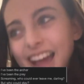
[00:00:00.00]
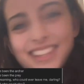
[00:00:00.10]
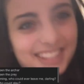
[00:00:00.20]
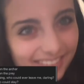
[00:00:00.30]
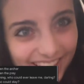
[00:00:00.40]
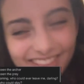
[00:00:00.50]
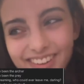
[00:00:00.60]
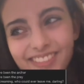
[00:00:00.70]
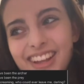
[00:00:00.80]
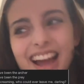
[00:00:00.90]
I see right
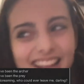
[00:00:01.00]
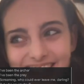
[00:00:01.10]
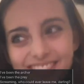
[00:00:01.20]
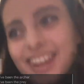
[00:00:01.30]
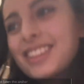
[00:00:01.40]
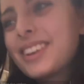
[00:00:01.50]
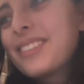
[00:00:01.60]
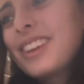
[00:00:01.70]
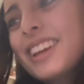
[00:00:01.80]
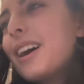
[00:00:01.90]
through me, I see right
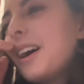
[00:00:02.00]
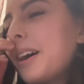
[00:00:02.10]
through me.